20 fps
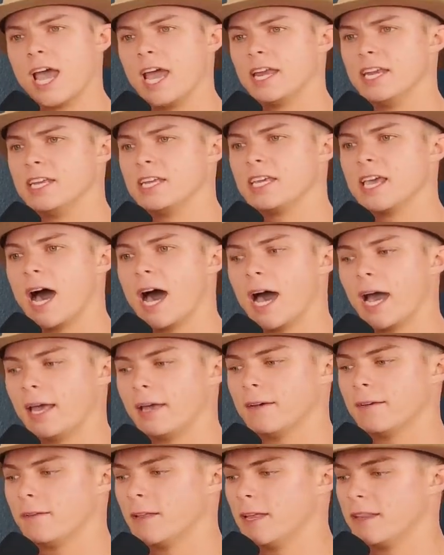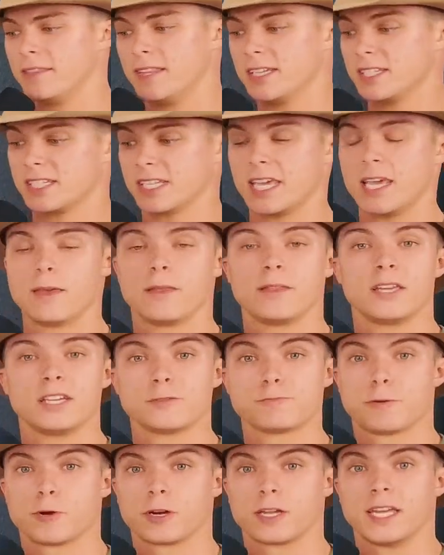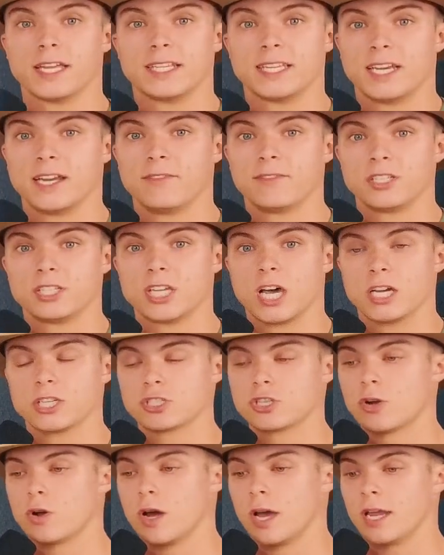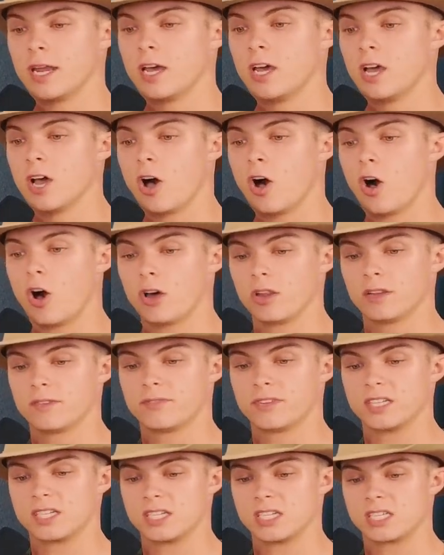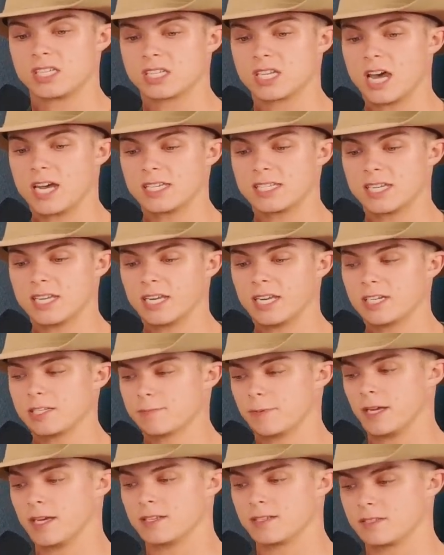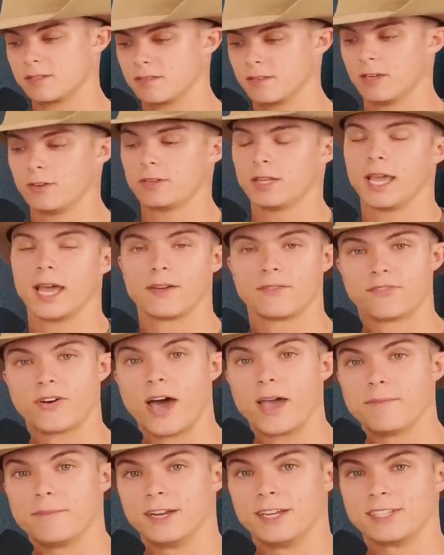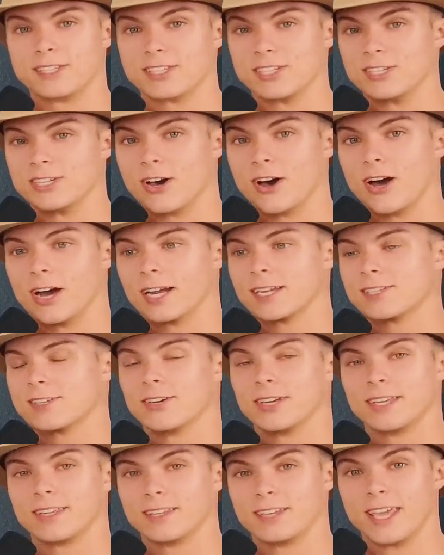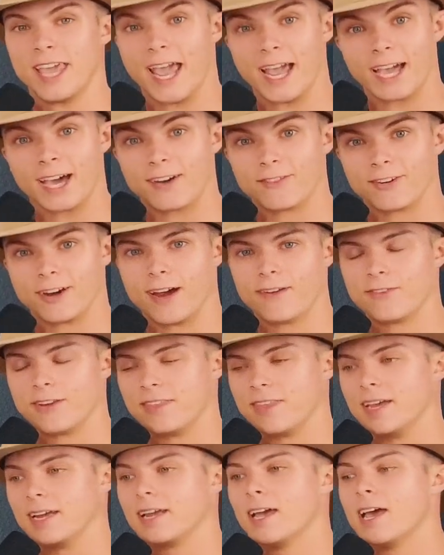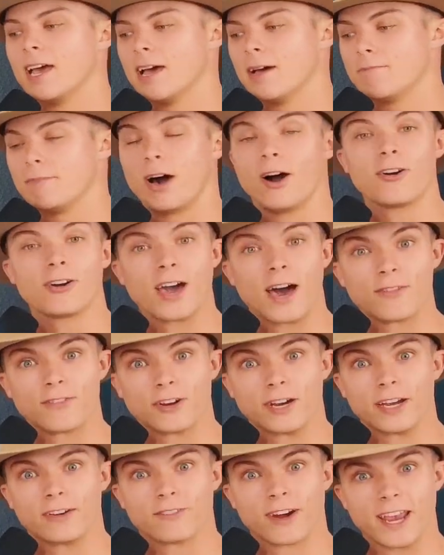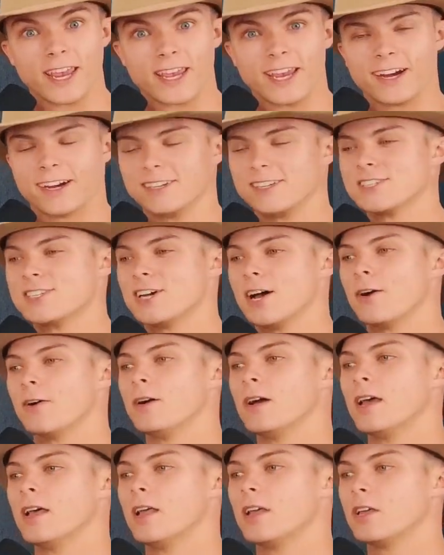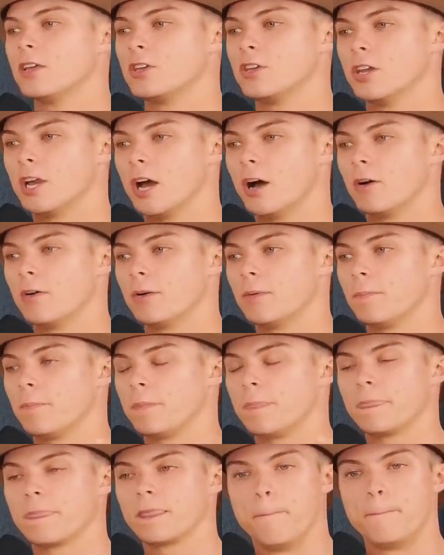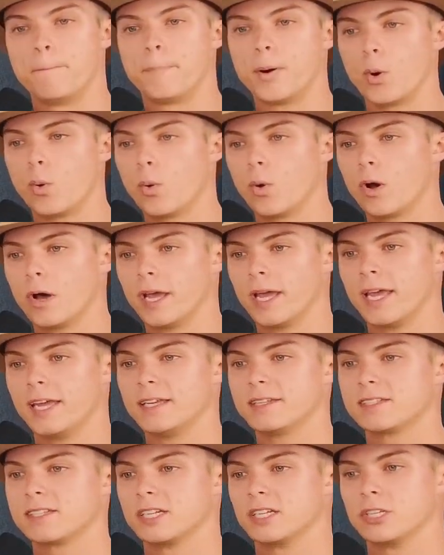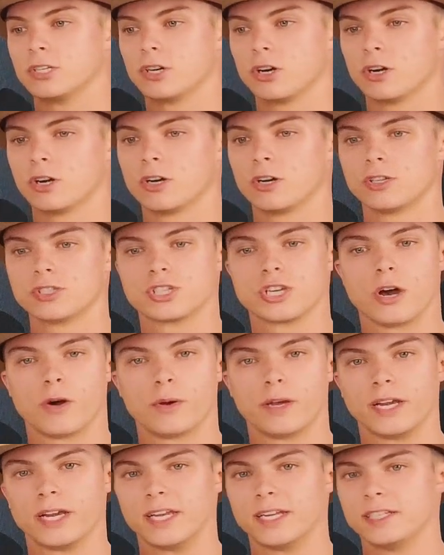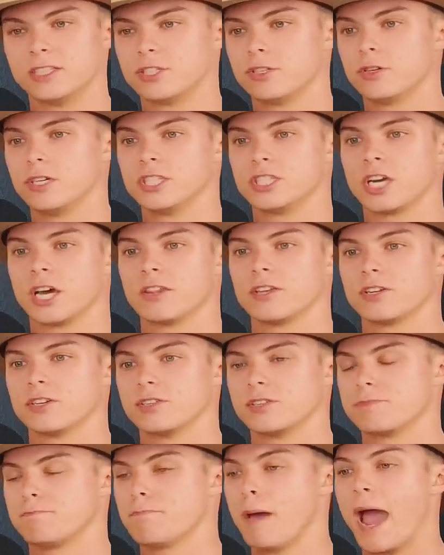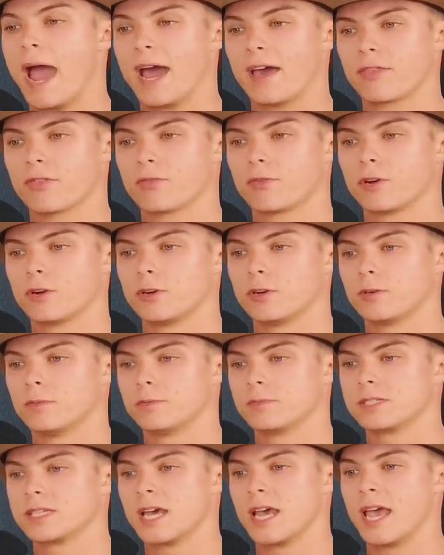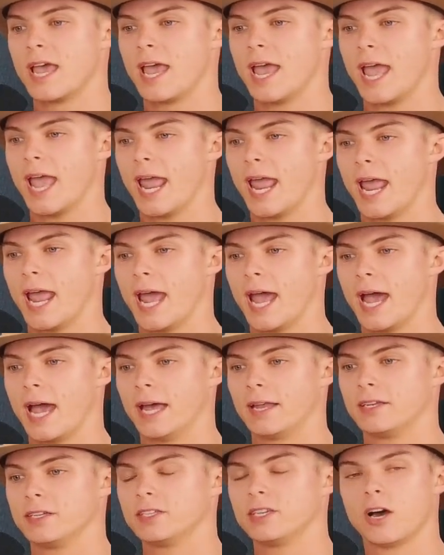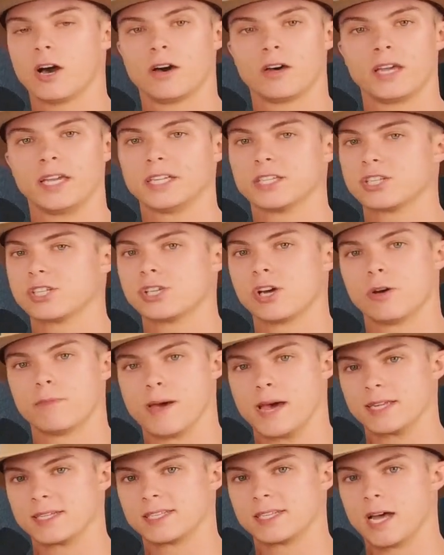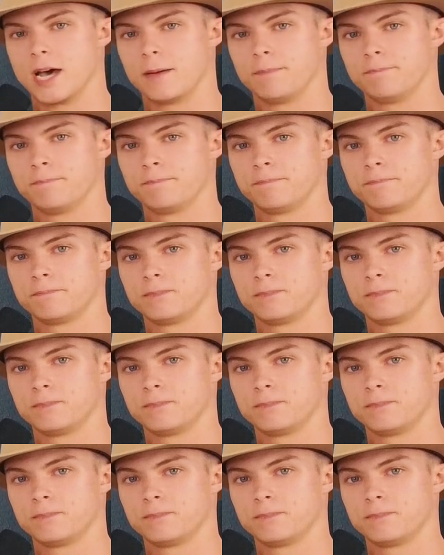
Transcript: And you got this kid, this poor kid didn't even touch on all of the disgustingness because he only had five minutes to talk. So he can't cover everything, but I'll cover it right here. So, you know, boys and girls going into each other's bathrooms. And y'all, it's so messed up.